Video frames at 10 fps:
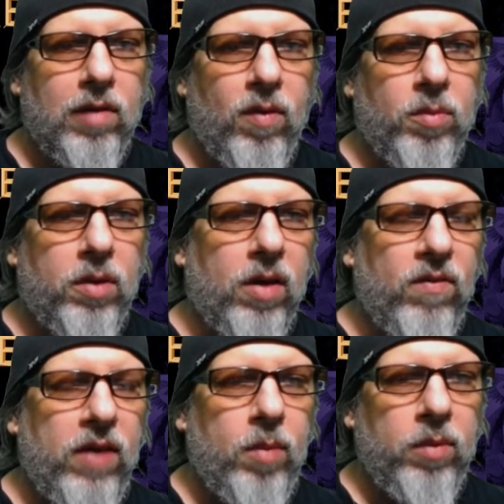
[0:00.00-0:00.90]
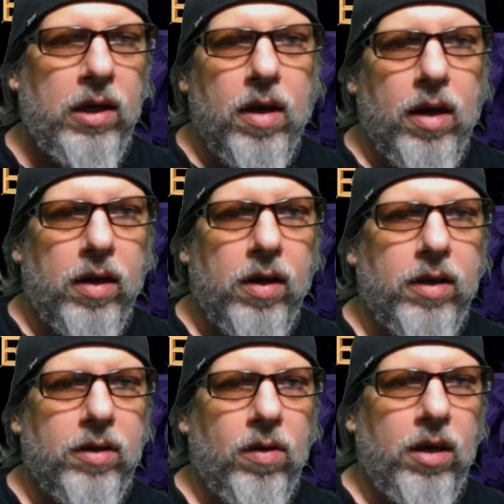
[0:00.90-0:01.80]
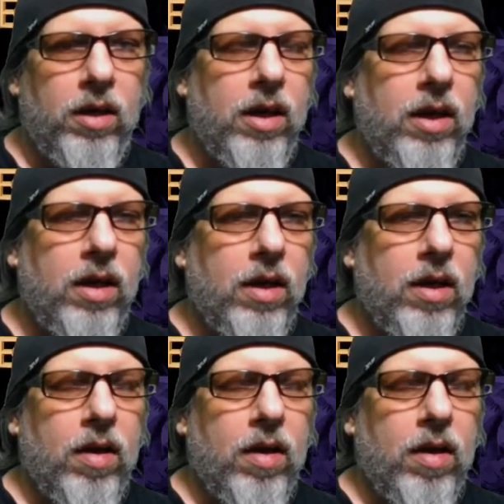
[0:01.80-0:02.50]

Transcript: from another family and that sort of thing.